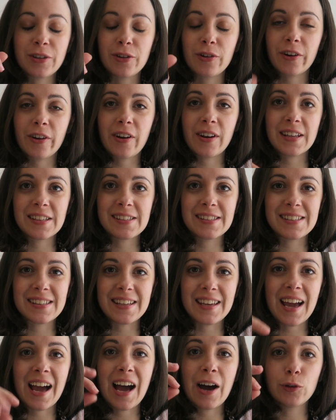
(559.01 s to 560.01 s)
you're gonna
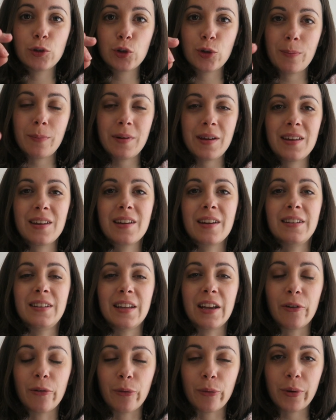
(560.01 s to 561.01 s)
see how to make
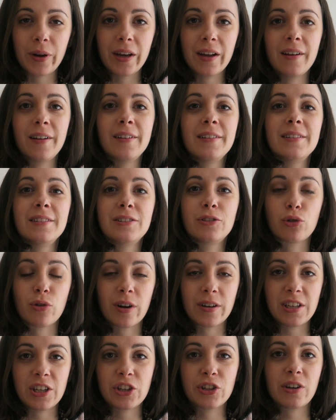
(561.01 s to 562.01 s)
the real
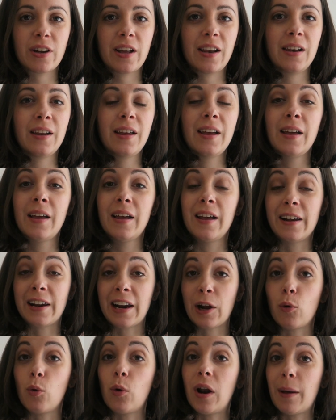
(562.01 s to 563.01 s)
traditional
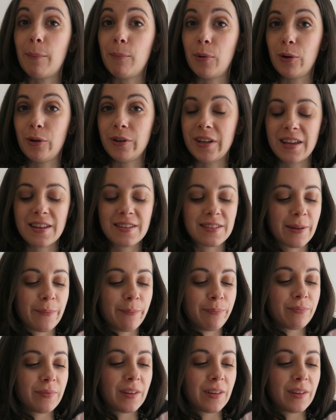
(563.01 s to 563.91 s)
ragù alla bolognese.